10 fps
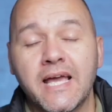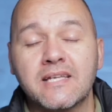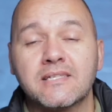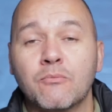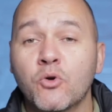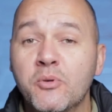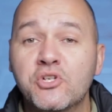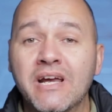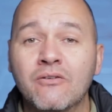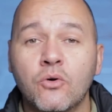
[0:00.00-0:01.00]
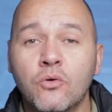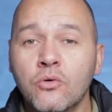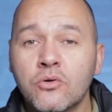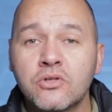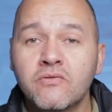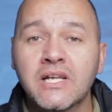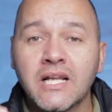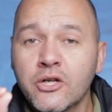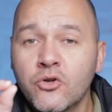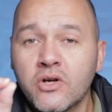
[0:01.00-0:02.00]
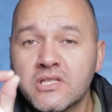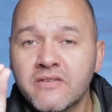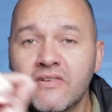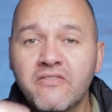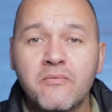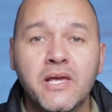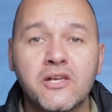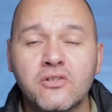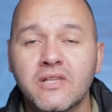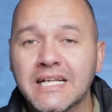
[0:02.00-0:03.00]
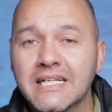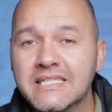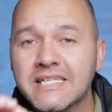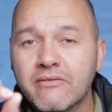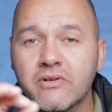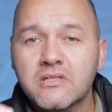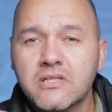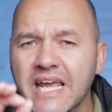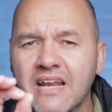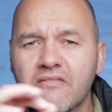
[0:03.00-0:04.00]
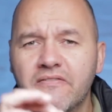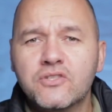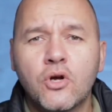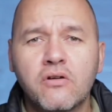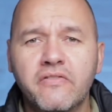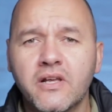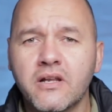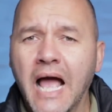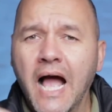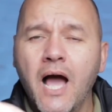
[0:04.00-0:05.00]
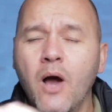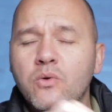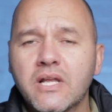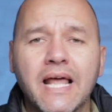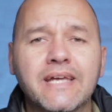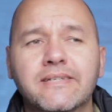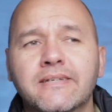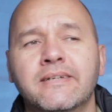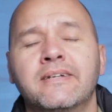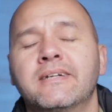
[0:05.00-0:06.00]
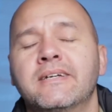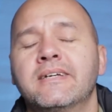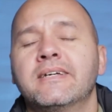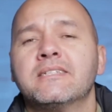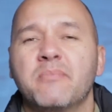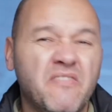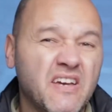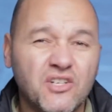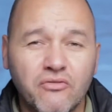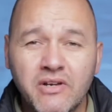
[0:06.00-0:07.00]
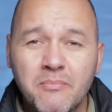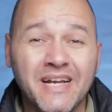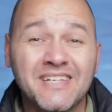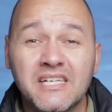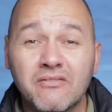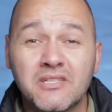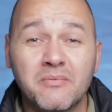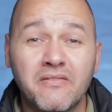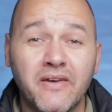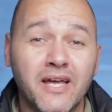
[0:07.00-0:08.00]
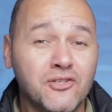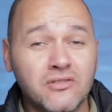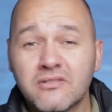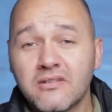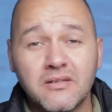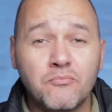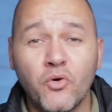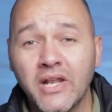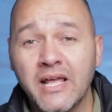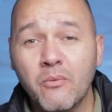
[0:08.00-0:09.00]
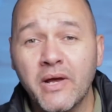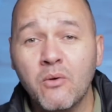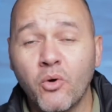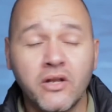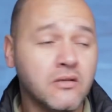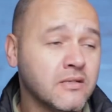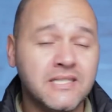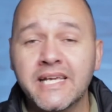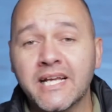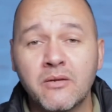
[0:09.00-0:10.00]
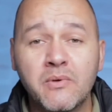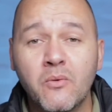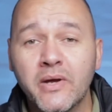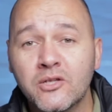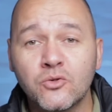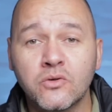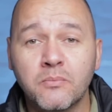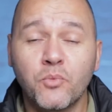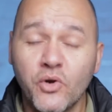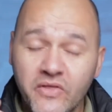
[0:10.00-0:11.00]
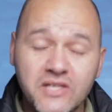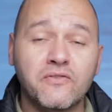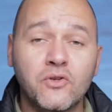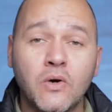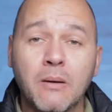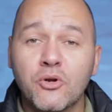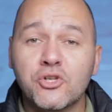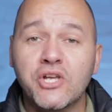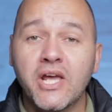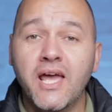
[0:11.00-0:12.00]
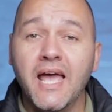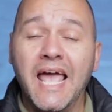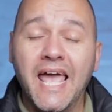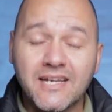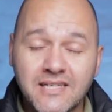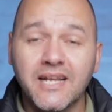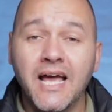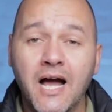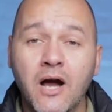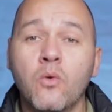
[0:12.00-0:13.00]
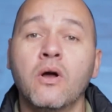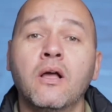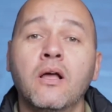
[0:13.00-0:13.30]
Yes, I'm going to be sharing all those lovely little nuggets of information, the little secrets in photography and how to light. To be fair, there's not really many secrets to be fair, just put the light where you want it, take it away where you don't. But in this video I'm going to share exactly how